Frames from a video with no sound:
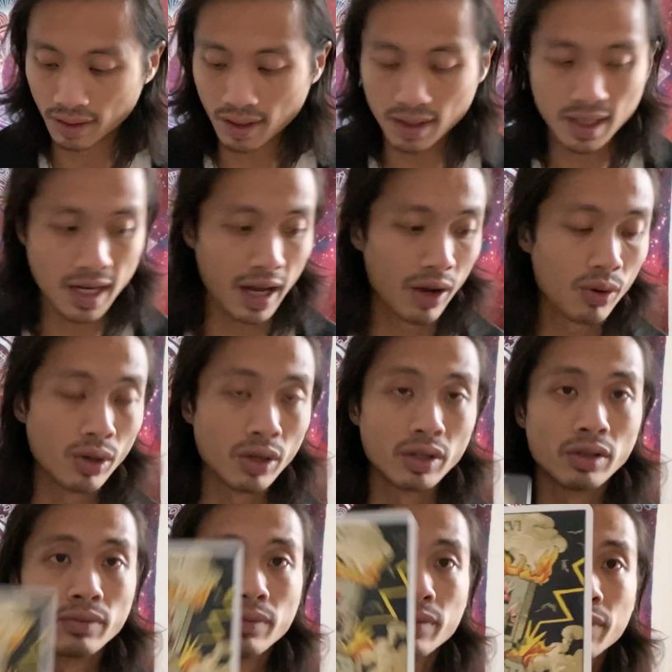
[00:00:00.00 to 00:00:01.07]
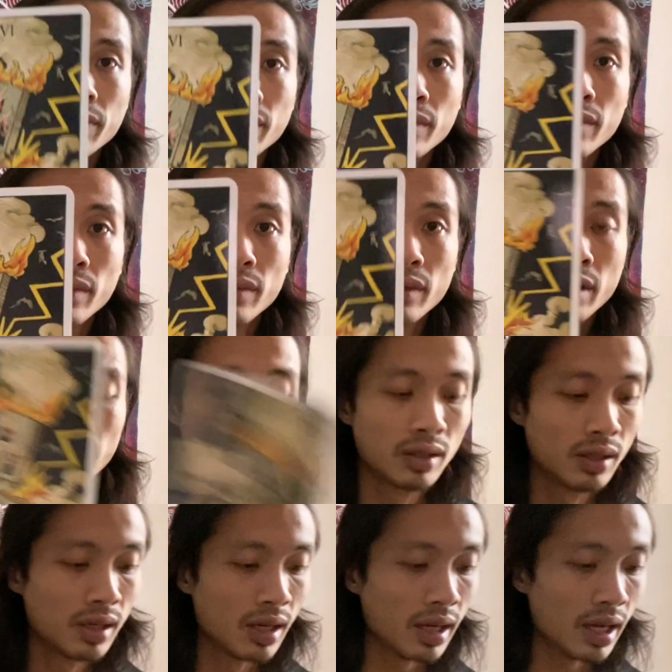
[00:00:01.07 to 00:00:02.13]
The Tower.
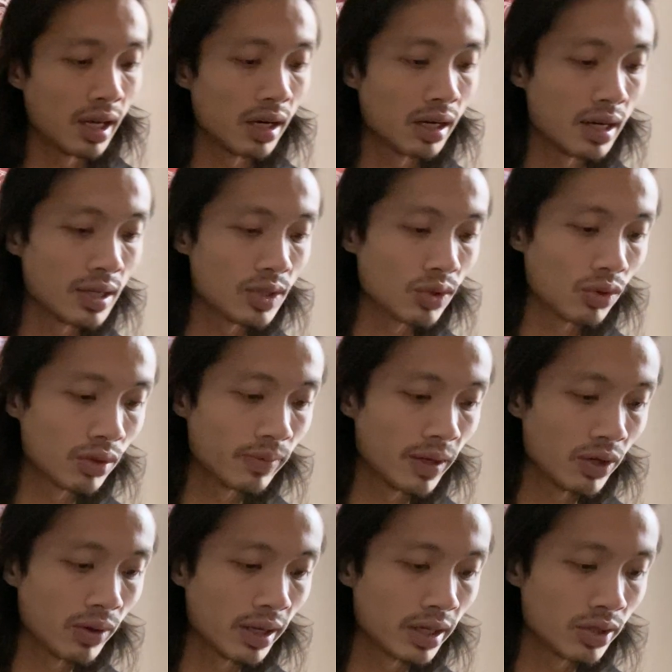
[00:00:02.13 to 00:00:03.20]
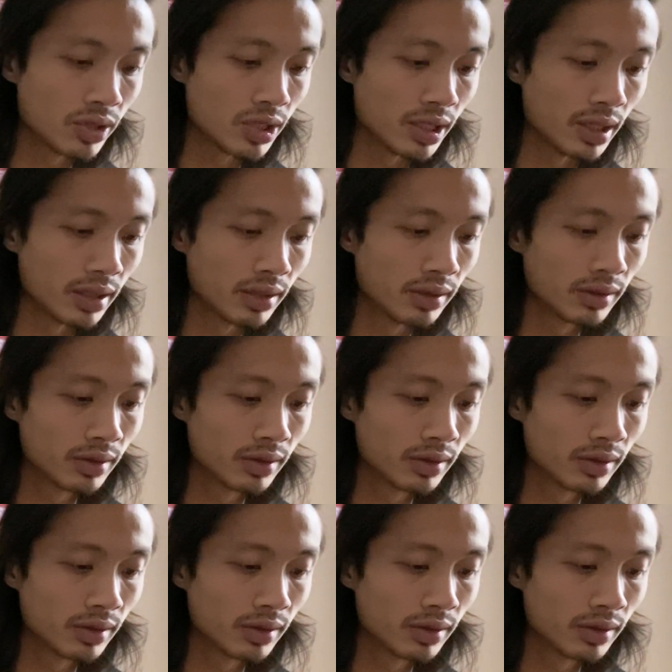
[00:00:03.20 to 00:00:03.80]
Aries, Scorpio energy